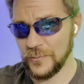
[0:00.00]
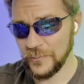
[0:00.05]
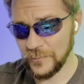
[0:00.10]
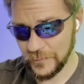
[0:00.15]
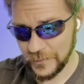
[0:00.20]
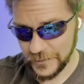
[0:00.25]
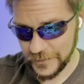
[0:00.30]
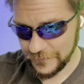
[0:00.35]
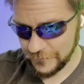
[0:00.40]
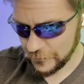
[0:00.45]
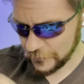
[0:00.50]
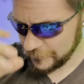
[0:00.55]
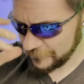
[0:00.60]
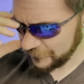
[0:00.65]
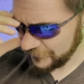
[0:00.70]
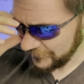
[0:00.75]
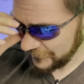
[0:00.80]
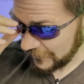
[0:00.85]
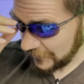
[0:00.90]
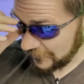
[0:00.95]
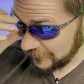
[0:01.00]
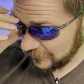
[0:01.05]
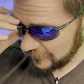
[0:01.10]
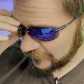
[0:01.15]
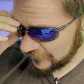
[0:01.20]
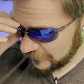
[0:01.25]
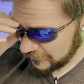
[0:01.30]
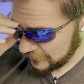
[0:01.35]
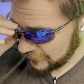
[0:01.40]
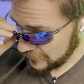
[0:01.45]
Whatever.
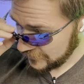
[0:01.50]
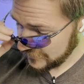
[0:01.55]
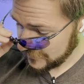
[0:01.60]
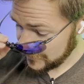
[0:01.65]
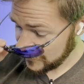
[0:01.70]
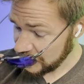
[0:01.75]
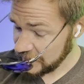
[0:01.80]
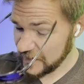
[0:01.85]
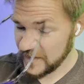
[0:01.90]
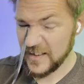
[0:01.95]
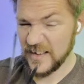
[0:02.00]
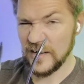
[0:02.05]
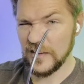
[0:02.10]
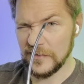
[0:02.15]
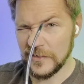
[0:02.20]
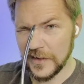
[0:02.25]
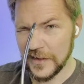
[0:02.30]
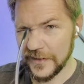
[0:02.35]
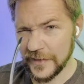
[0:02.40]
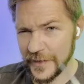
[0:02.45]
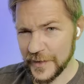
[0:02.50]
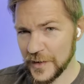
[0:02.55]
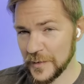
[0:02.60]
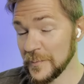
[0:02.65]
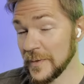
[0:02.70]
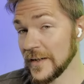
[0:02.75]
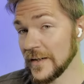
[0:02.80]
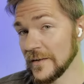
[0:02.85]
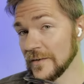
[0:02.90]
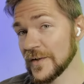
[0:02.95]
It's it's hilarious to
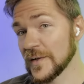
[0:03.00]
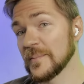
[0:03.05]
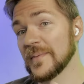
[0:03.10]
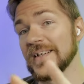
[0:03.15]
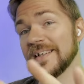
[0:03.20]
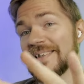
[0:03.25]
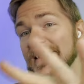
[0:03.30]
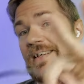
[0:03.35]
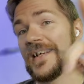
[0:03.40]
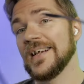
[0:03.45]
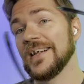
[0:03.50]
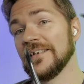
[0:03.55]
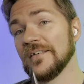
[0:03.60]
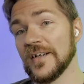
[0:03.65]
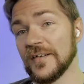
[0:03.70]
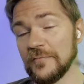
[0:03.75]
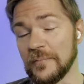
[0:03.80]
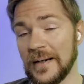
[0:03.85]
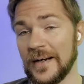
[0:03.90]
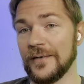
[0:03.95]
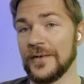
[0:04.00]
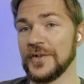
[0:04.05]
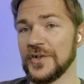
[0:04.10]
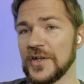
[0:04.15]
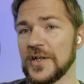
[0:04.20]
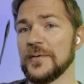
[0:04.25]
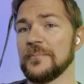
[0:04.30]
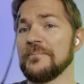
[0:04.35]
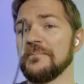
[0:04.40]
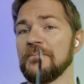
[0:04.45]
me to hear somebody say, I love Maui
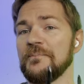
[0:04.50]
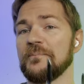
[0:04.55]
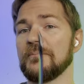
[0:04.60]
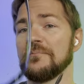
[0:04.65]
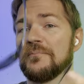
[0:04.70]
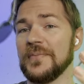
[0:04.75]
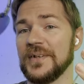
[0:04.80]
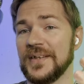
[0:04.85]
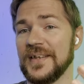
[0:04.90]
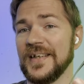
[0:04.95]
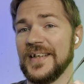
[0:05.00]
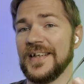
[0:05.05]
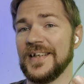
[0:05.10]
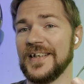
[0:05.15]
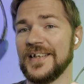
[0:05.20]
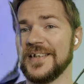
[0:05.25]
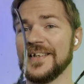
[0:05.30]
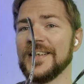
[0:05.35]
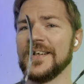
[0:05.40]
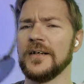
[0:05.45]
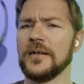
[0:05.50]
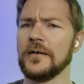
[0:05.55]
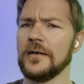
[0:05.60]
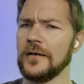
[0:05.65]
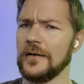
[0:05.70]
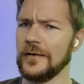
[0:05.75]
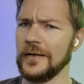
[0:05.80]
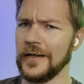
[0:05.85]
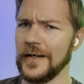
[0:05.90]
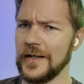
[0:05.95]
Jim, but then
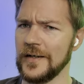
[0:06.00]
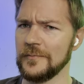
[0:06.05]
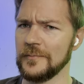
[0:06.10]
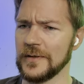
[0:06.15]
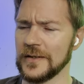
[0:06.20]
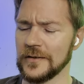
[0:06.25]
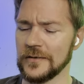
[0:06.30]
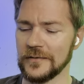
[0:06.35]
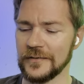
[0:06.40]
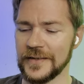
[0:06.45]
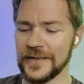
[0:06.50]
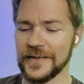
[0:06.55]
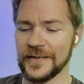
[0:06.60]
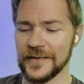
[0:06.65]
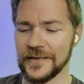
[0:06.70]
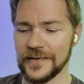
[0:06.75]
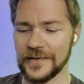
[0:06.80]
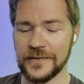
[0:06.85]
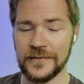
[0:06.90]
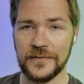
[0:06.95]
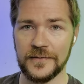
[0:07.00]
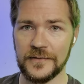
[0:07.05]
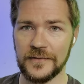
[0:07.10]
I hate mirrored lenses.